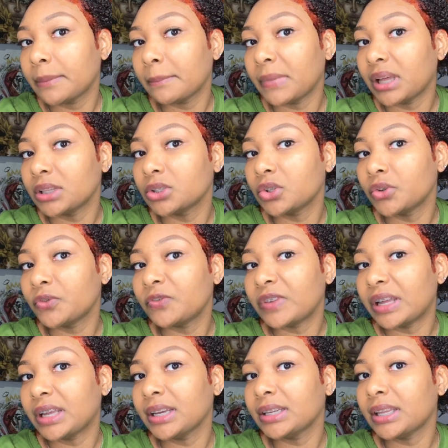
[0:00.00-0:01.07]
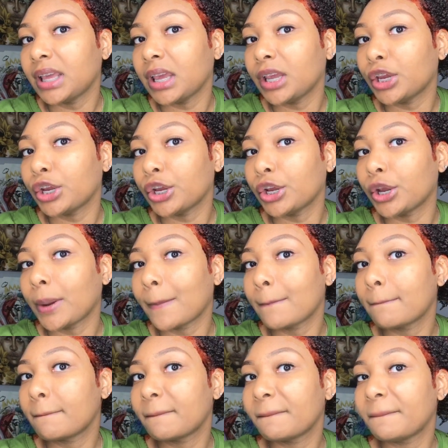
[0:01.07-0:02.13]
My little fine hair.
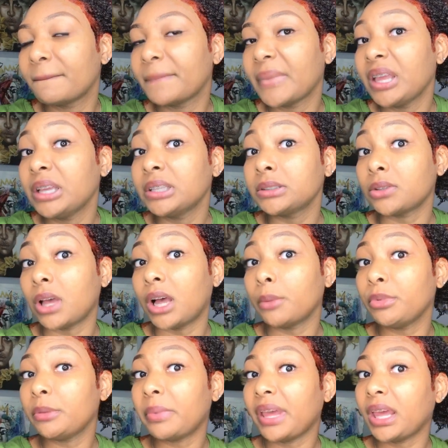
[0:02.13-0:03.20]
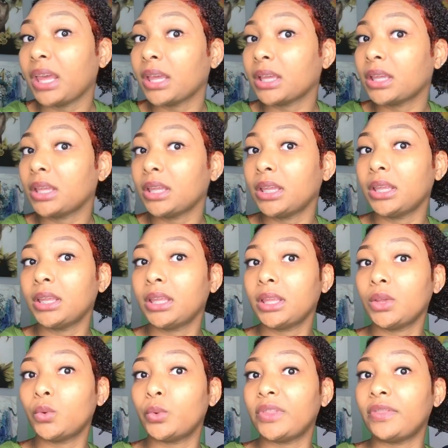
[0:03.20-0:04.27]
So I'll be back
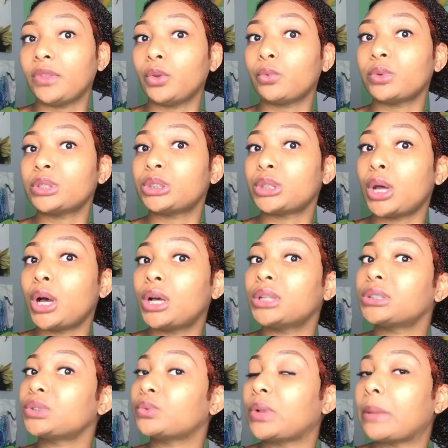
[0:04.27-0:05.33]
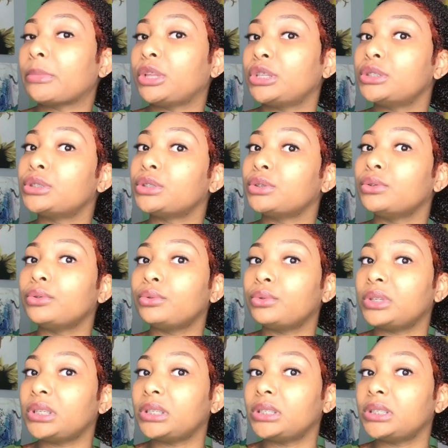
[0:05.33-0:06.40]
with the results. What I'm gonna do
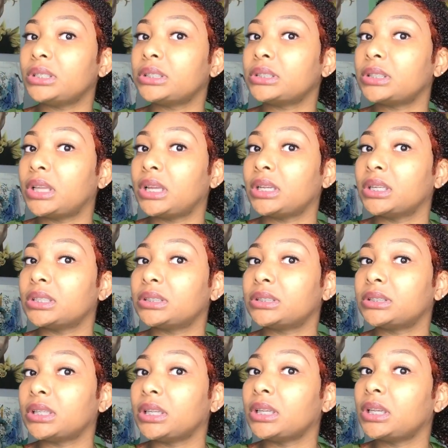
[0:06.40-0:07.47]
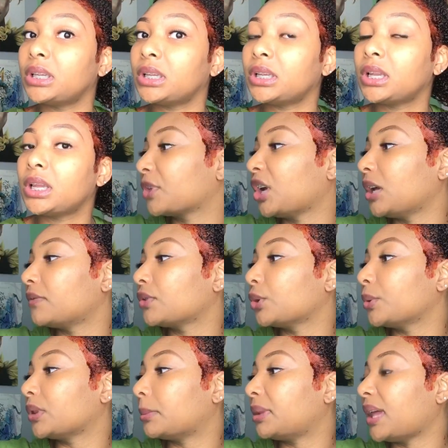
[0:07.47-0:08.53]
is let it sit, cover it
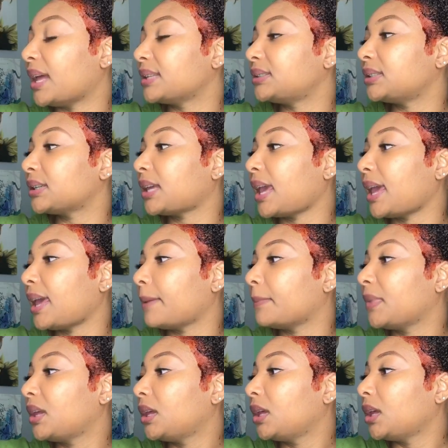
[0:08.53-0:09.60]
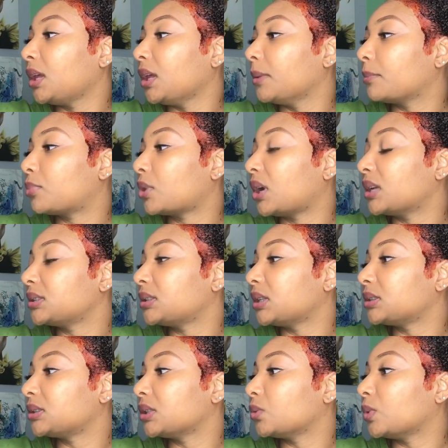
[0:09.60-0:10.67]
with a plastic cap, and
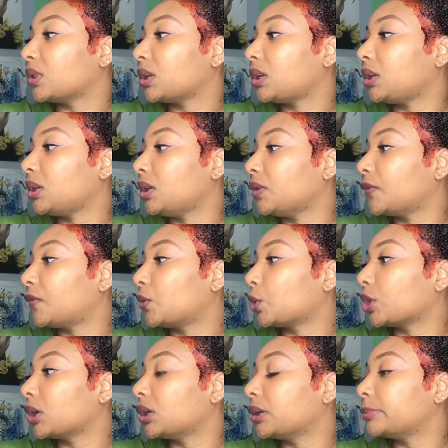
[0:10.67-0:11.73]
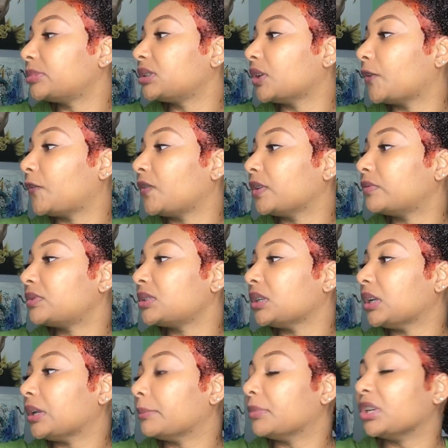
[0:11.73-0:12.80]
process it with heat for up to
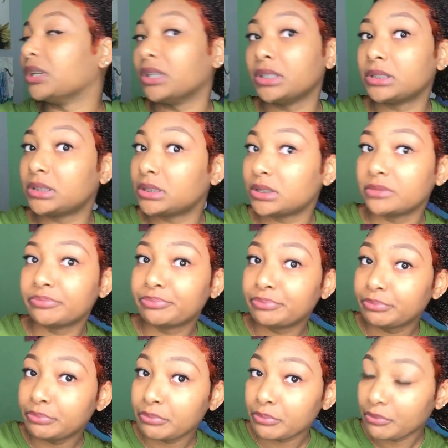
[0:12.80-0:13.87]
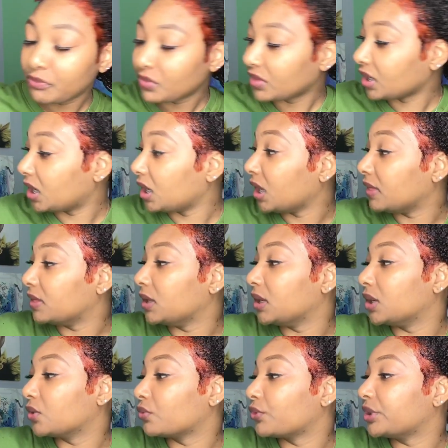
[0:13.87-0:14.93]
15 minutes. And
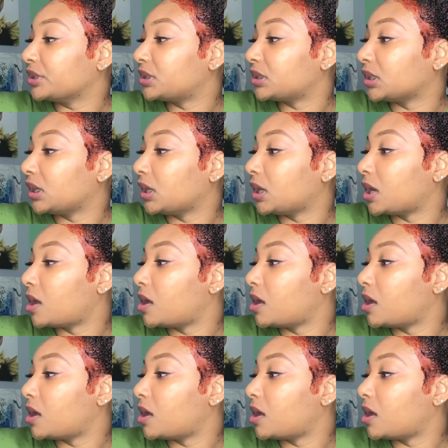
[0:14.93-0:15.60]
then rinse it,